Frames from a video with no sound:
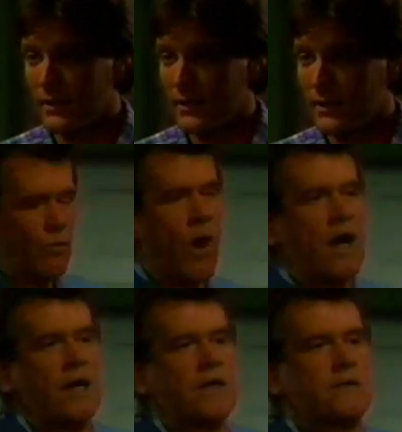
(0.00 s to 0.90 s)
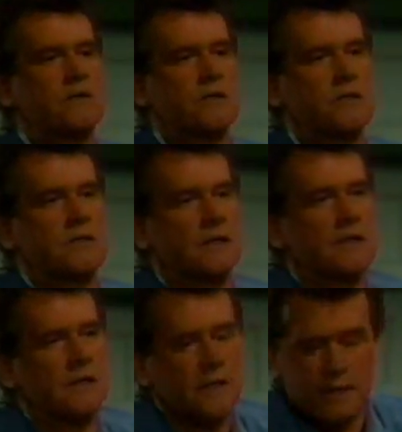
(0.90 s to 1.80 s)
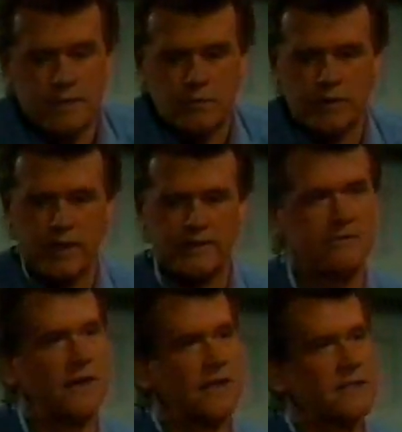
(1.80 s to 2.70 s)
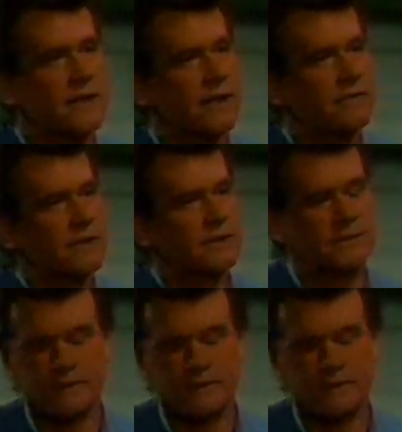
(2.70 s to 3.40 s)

Then why hasn't she signaled us with that device I gave her?